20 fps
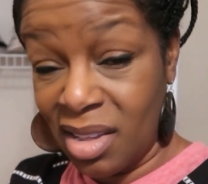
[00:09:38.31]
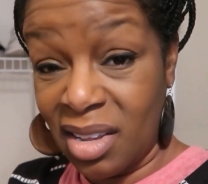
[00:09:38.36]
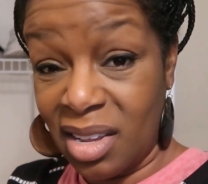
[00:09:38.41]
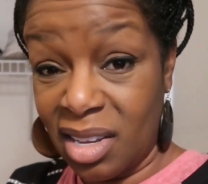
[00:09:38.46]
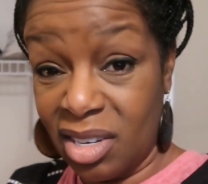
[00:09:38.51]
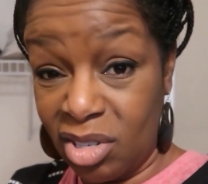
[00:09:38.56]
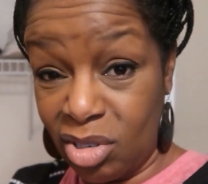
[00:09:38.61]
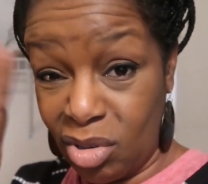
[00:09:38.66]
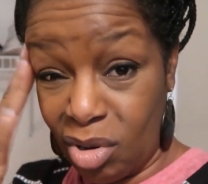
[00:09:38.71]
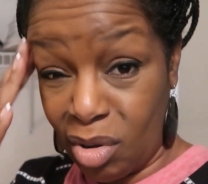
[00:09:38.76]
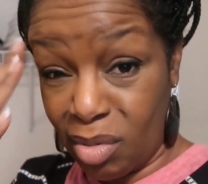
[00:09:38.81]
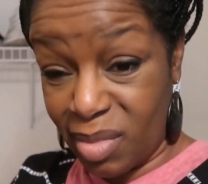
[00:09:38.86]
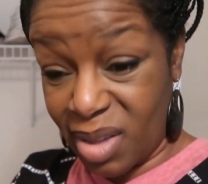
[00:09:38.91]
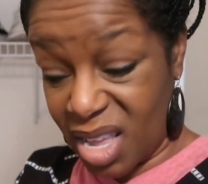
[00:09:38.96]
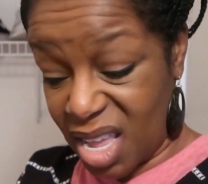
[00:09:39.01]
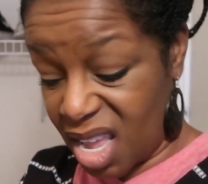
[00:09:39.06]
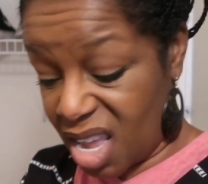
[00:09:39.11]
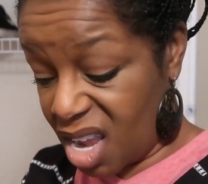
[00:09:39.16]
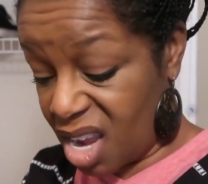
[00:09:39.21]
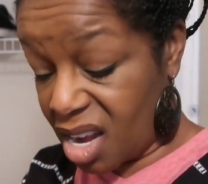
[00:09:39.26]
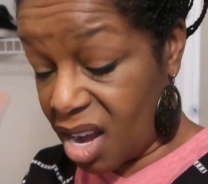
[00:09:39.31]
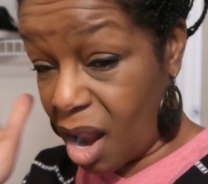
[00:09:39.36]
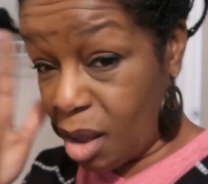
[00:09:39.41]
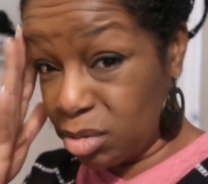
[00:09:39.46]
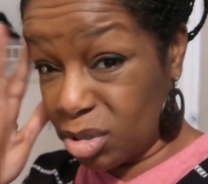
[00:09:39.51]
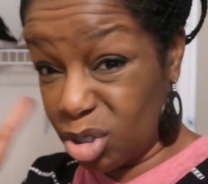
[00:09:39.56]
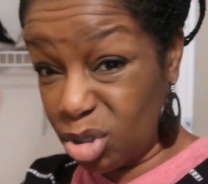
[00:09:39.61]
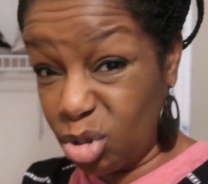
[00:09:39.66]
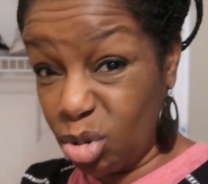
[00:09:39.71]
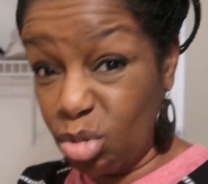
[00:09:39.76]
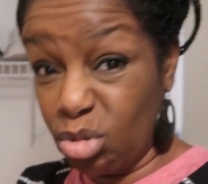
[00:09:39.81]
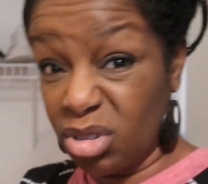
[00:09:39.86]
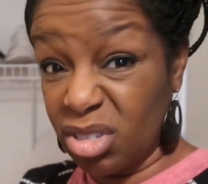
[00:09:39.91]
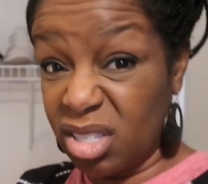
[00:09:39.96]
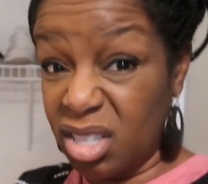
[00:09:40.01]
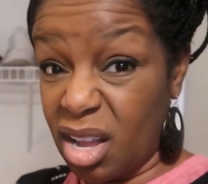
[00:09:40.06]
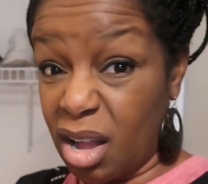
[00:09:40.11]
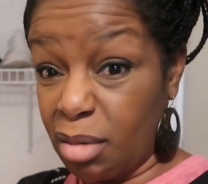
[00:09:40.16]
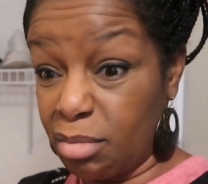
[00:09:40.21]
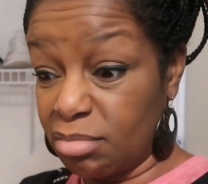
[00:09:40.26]
Because, you know, my head, I was doing
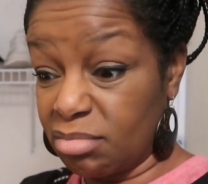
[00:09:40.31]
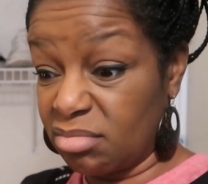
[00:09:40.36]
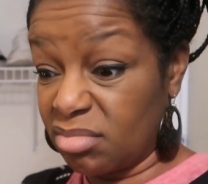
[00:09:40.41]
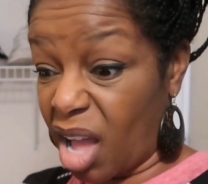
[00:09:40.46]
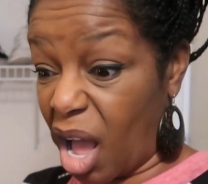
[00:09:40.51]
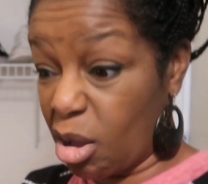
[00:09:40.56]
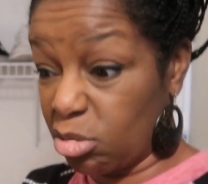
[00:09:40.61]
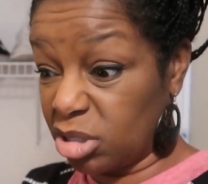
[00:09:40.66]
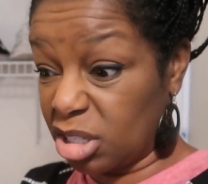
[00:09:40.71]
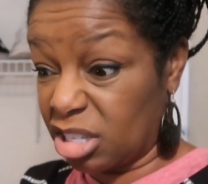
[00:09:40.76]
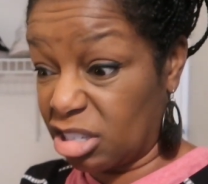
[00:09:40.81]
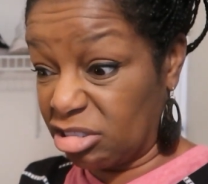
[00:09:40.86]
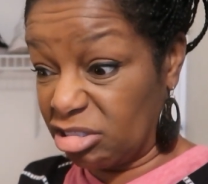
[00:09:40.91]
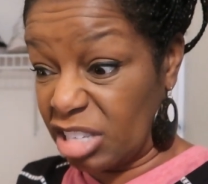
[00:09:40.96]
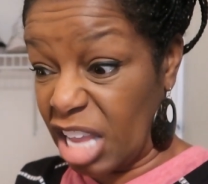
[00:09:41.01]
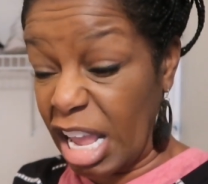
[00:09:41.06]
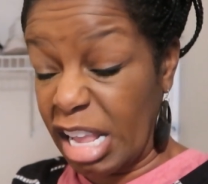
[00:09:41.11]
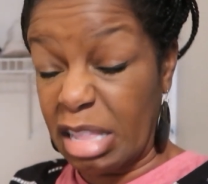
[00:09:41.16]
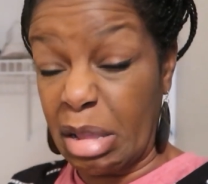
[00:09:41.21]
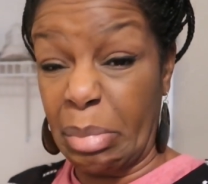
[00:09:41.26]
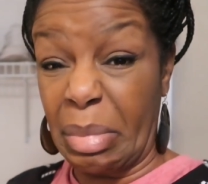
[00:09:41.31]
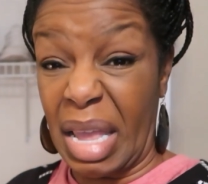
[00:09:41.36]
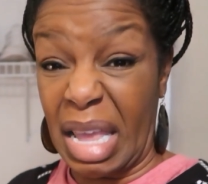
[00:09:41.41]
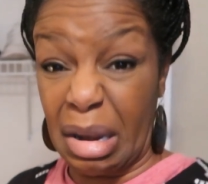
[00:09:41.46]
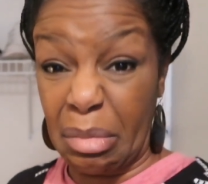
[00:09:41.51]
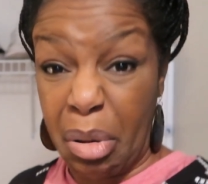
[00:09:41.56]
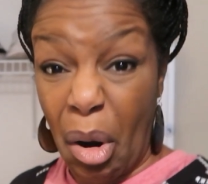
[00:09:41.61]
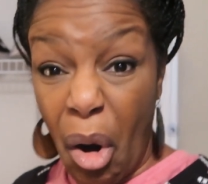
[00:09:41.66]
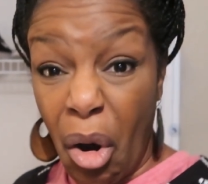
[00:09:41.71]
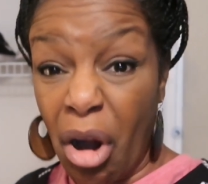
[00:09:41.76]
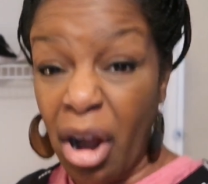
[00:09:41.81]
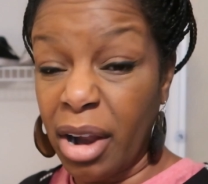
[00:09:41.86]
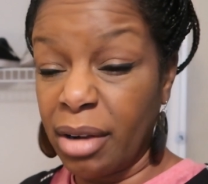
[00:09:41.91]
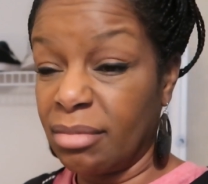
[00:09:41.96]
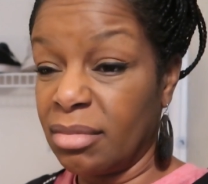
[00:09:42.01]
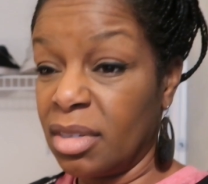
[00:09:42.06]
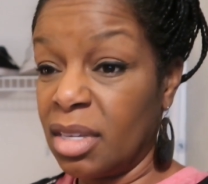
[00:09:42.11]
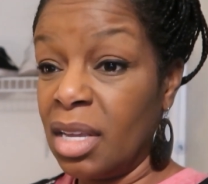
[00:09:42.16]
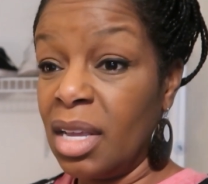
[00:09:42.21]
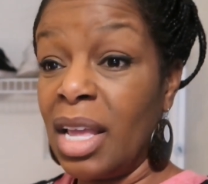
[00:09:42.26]
something. I was going to take the bed apart
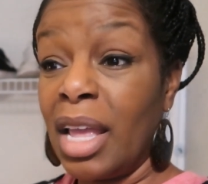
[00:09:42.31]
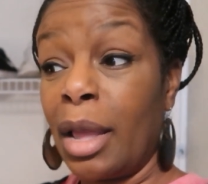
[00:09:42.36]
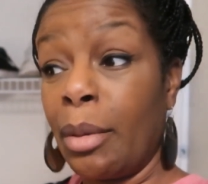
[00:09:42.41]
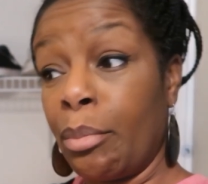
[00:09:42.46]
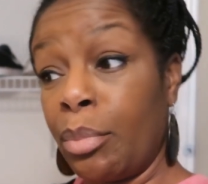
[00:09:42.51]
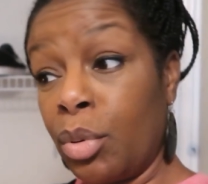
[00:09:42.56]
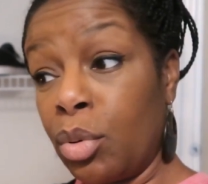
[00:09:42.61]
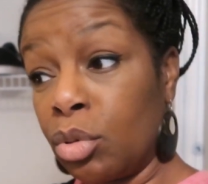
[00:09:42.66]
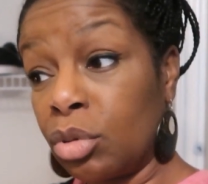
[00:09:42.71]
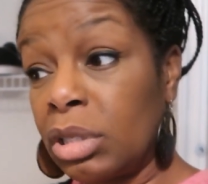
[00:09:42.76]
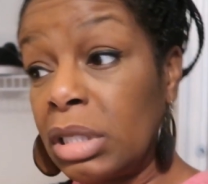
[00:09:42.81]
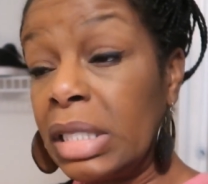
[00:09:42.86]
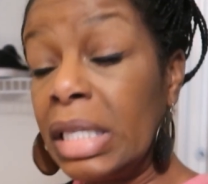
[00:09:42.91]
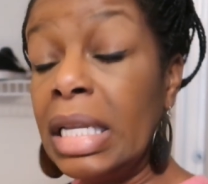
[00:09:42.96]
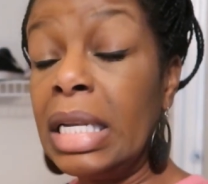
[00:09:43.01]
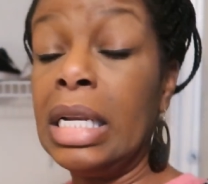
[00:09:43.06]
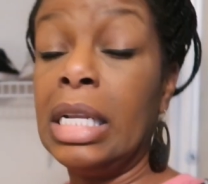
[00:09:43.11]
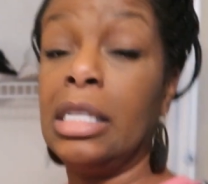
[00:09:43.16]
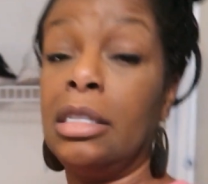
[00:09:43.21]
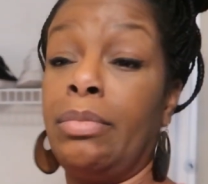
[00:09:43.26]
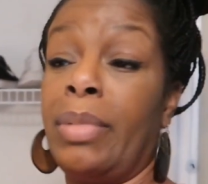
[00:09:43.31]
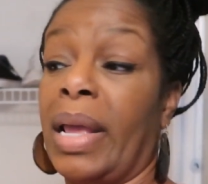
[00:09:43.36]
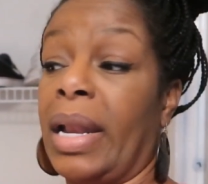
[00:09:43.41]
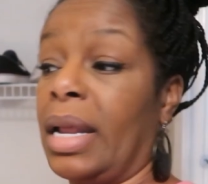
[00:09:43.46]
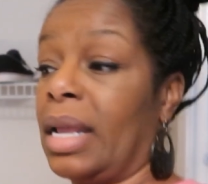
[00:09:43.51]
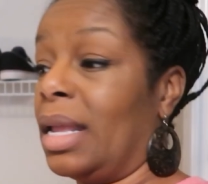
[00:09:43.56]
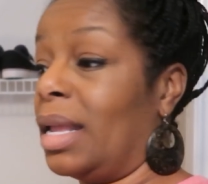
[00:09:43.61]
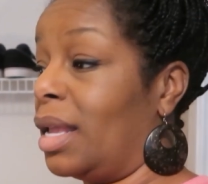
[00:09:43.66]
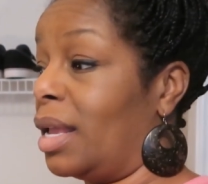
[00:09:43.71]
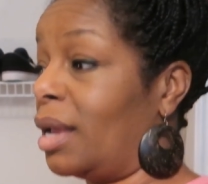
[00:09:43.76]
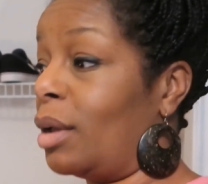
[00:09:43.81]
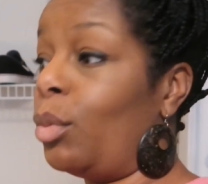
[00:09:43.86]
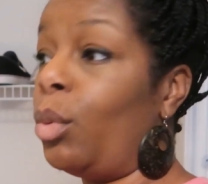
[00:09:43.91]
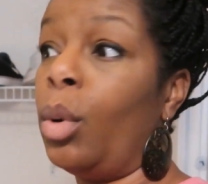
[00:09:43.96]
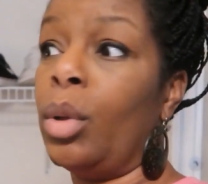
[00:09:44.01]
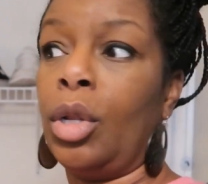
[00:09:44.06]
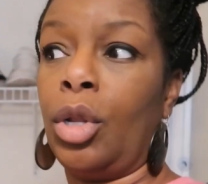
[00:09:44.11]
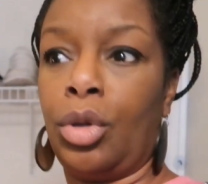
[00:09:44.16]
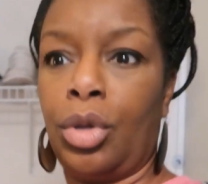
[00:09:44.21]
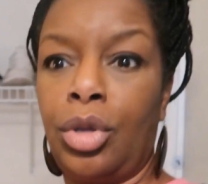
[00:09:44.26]
and pull Sydni's bed in here. It
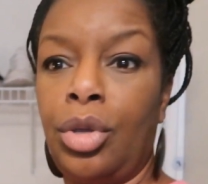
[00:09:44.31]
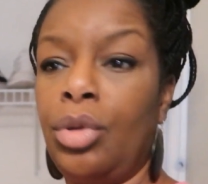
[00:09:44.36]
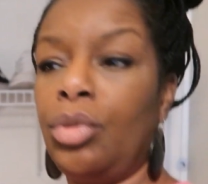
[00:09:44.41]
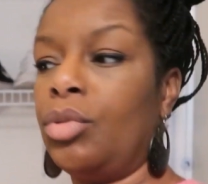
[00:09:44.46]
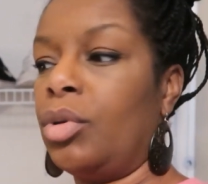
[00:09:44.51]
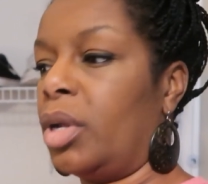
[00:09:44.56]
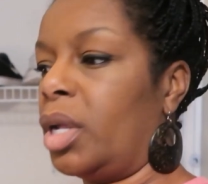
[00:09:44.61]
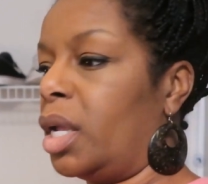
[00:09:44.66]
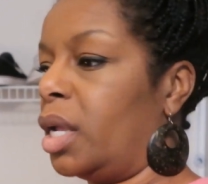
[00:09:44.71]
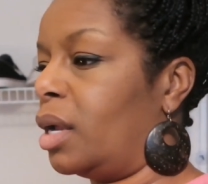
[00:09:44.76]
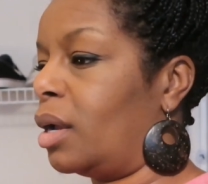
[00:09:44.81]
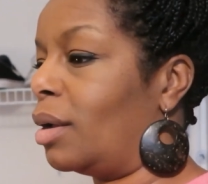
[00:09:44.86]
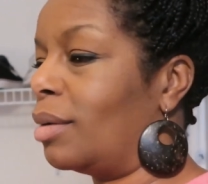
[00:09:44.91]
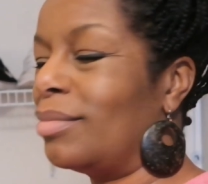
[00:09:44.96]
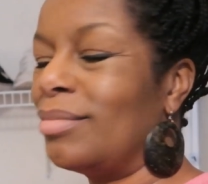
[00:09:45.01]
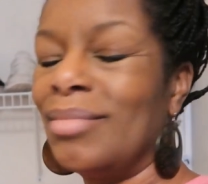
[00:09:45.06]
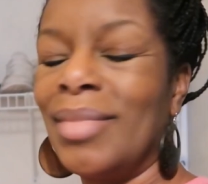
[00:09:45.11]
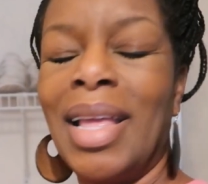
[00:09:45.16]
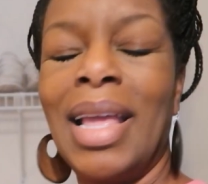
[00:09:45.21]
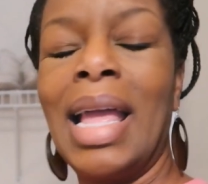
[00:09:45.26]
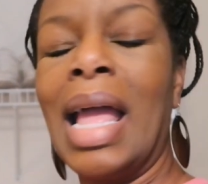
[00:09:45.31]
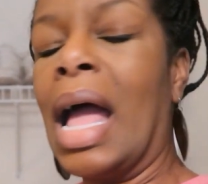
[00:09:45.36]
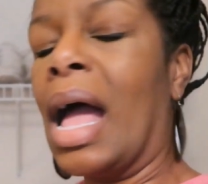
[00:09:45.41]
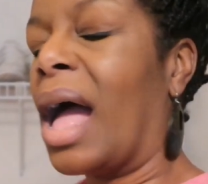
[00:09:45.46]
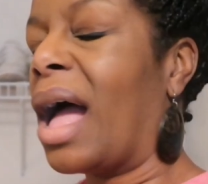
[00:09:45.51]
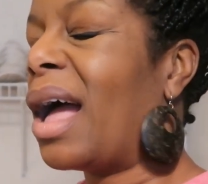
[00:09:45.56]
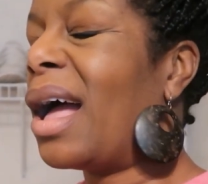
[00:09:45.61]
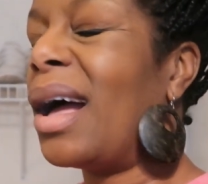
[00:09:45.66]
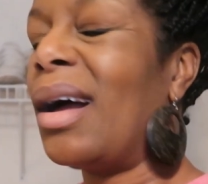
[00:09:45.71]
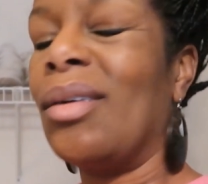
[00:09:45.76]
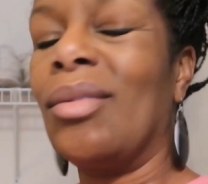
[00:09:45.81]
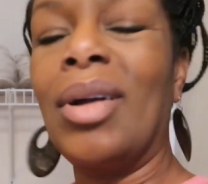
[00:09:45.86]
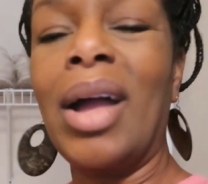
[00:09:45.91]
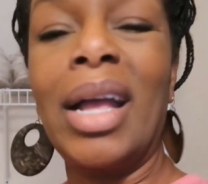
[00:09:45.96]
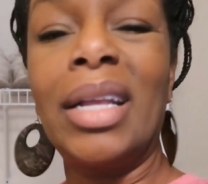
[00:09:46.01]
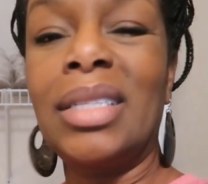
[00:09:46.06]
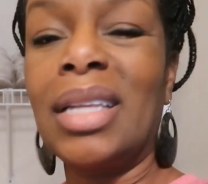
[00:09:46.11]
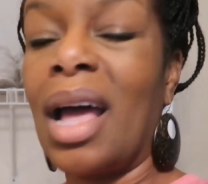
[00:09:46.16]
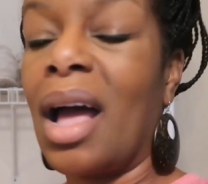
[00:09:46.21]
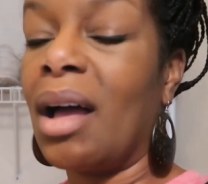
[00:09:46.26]
would look cute in here. I don't
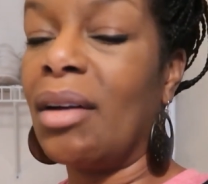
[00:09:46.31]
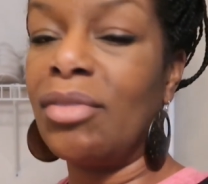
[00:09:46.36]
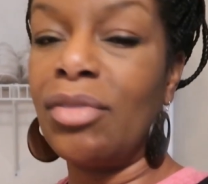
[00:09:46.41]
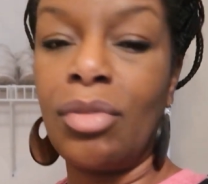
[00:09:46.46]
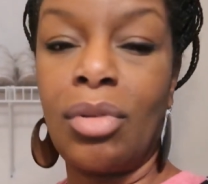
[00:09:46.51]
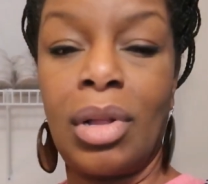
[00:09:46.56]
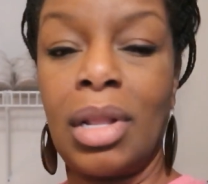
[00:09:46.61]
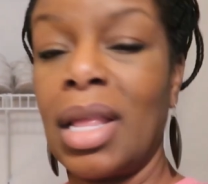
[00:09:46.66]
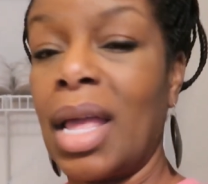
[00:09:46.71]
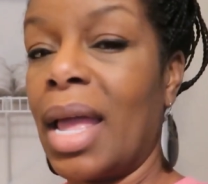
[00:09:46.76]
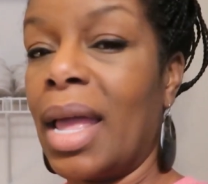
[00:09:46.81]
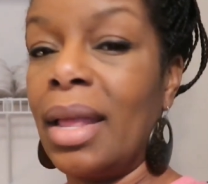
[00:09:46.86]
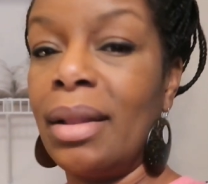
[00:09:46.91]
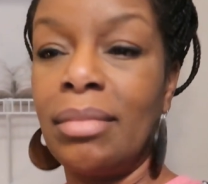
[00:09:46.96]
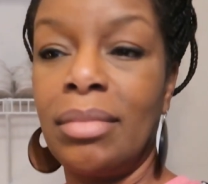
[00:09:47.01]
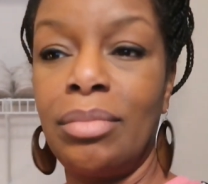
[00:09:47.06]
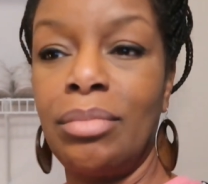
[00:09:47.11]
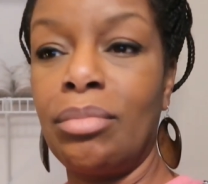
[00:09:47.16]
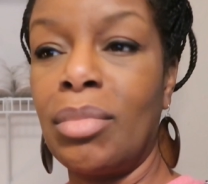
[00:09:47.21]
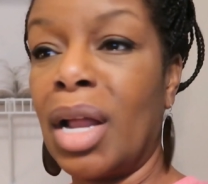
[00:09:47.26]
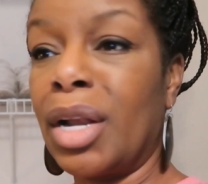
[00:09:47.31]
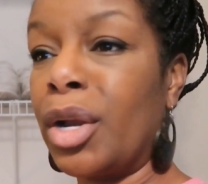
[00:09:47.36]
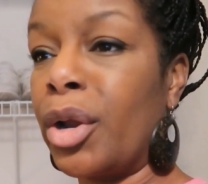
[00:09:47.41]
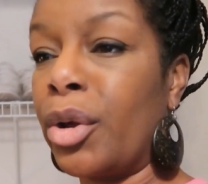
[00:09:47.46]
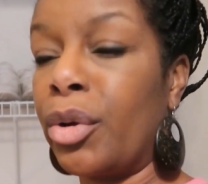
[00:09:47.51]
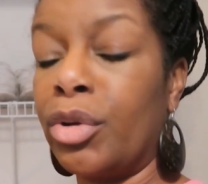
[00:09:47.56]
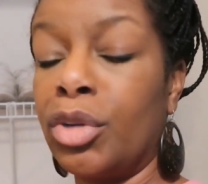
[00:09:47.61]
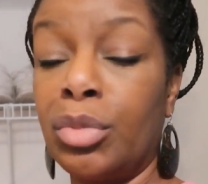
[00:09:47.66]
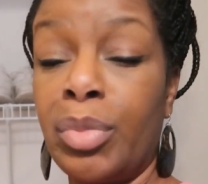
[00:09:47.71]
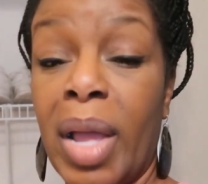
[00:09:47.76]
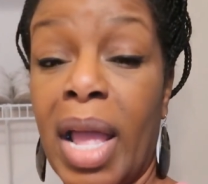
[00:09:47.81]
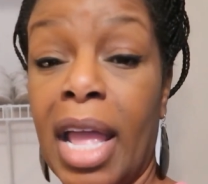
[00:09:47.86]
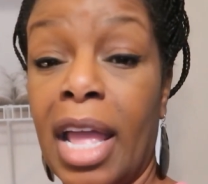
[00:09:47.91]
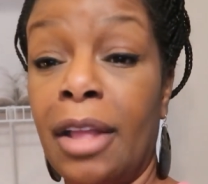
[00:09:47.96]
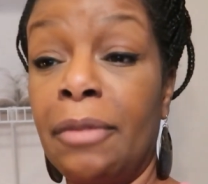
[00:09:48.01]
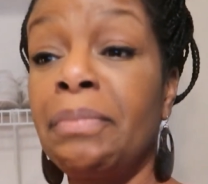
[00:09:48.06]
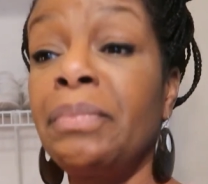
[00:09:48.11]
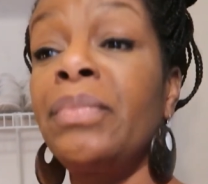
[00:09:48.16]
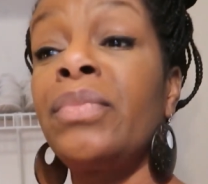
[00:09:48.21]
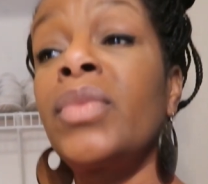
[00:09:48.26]
got time for all that. My nerves
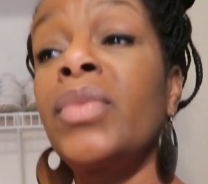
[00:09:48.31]
bad.